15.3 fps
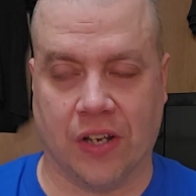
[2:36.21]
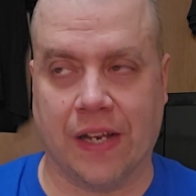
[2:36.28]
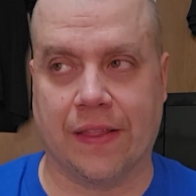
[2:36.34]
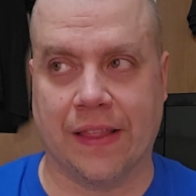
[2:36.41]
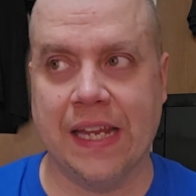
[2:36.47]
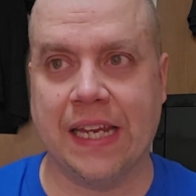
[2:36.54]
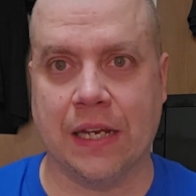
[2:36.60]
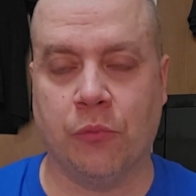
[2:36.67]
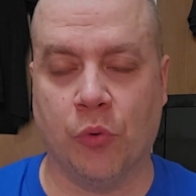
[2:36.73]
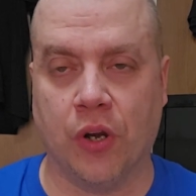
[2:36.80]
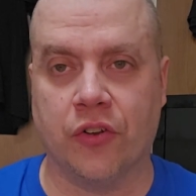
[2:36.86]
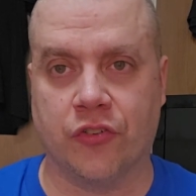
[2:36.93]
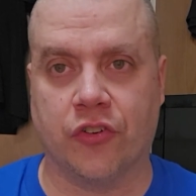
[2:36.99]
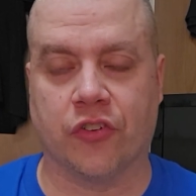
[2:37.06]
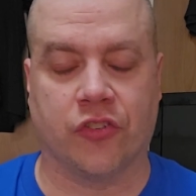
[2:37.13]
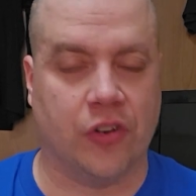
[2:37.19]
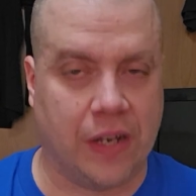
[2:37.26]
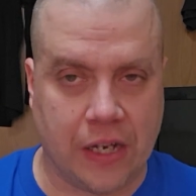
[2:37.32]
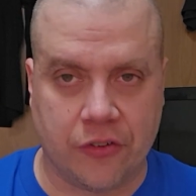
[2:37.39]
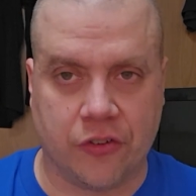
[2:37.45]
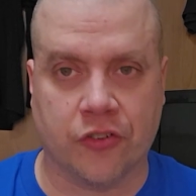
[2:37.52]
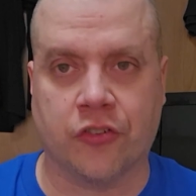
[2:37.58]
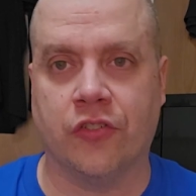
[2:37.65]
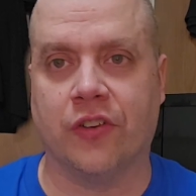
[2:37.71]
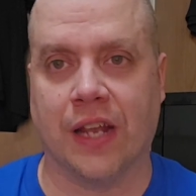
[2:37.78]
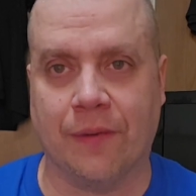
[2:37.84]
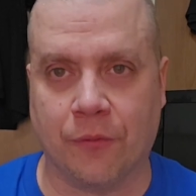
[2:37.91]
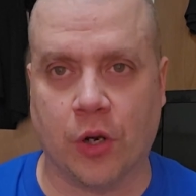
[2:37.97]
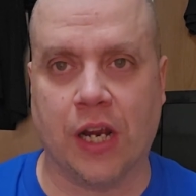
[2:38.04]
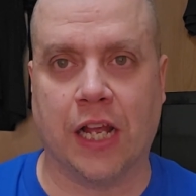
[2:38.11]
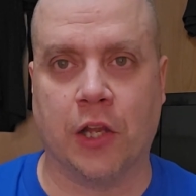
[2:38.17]
And I think it was just today, just in time
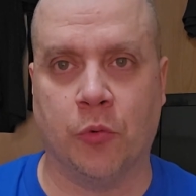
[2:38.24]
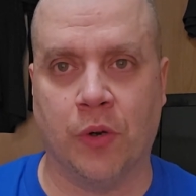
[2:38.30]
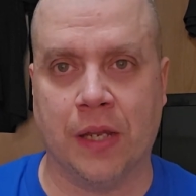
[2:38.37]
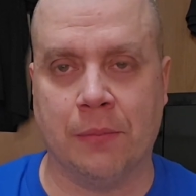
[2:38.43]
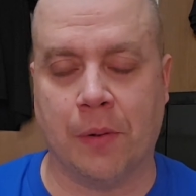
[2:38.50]
for Halloween.